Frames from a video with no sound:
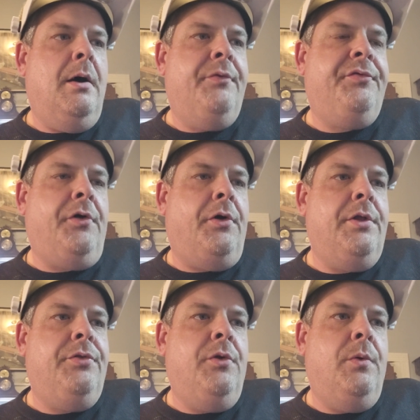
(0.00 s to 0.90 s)

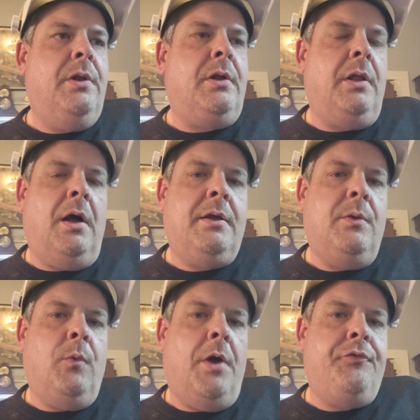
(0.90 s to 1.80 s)
started doing clock
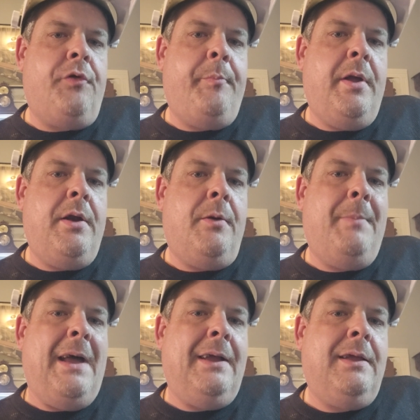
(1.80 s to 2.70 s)
and watch repair
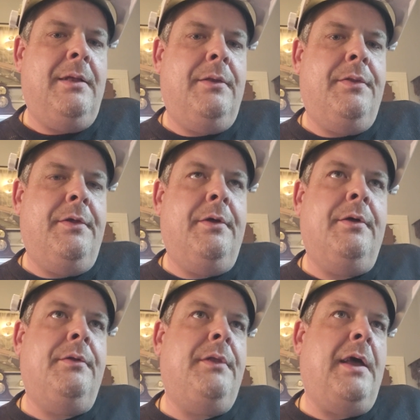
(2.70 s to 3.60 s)
back in
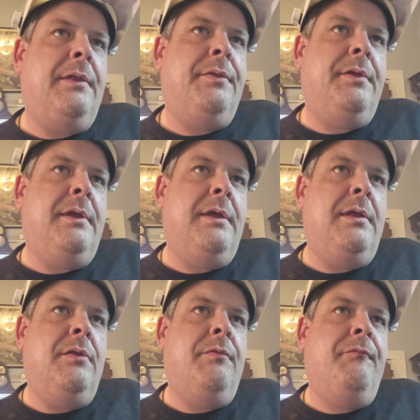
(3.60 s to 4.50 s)
the
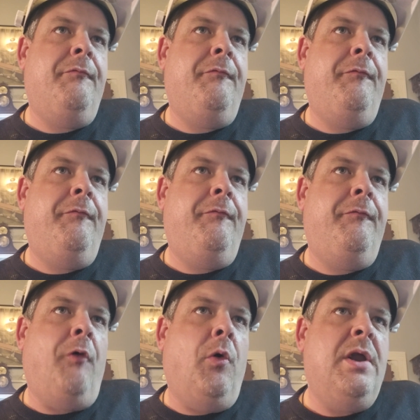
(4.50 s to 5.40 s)

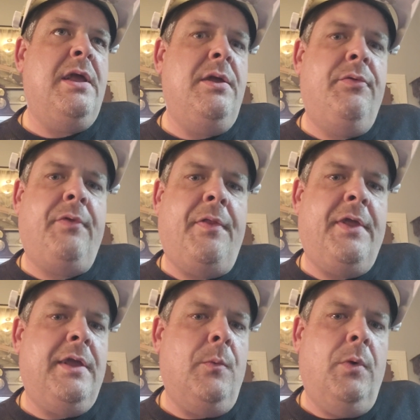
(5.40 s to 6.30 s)
1940s, I
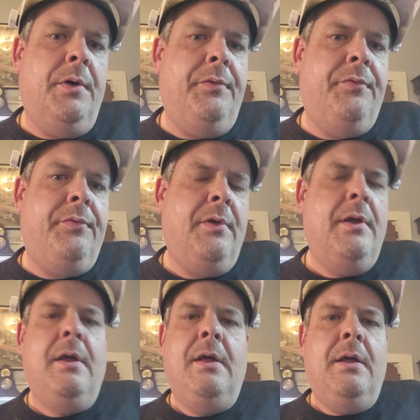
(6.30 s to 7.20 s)
think it was.
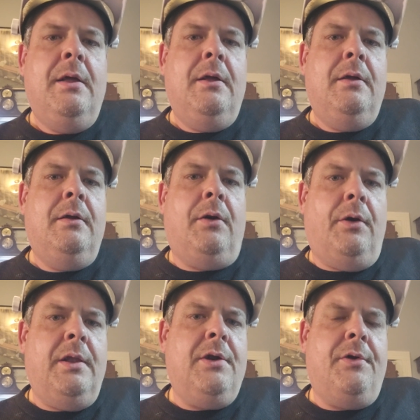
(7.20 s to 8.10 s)

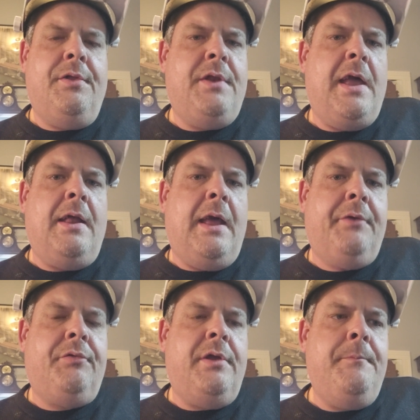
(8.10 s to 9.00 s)
Earlier than that,
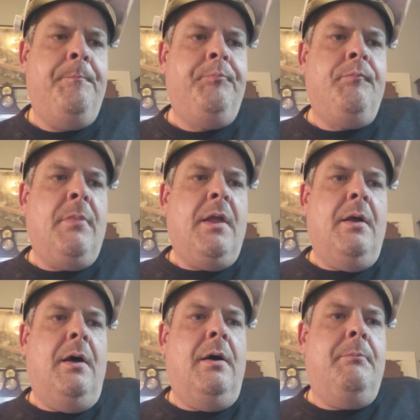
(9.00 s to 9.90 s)
actually.
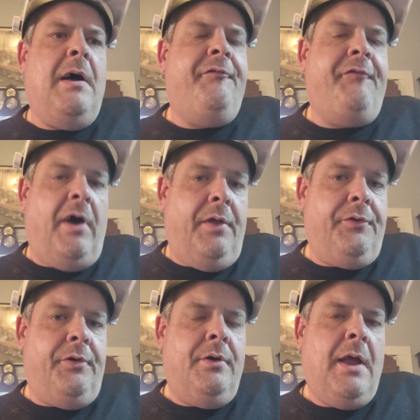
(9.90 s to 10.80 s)
My
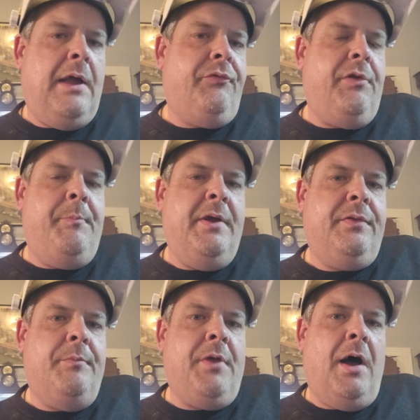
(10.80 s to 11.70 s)
father actually
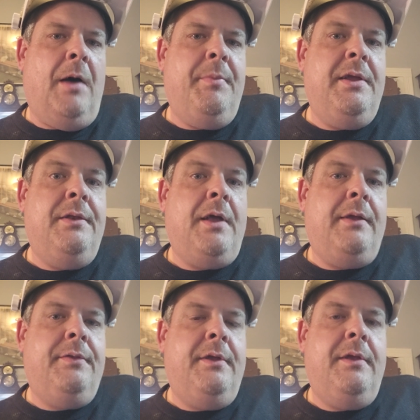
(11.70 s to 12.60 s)
picked up the hobby in
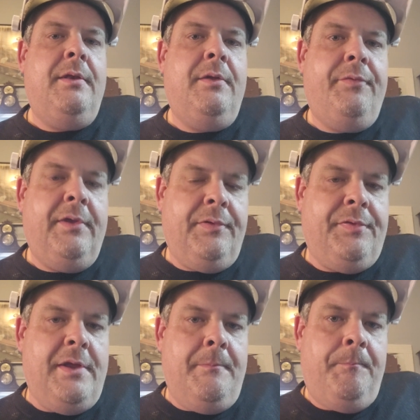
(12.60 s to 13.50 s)

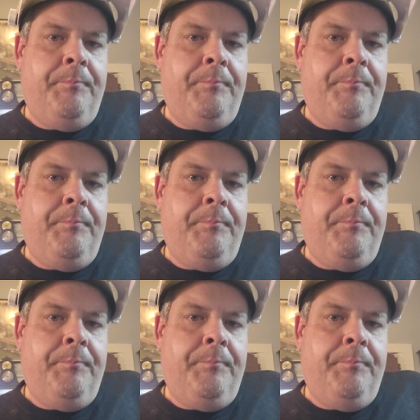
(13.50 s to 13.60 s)
1960,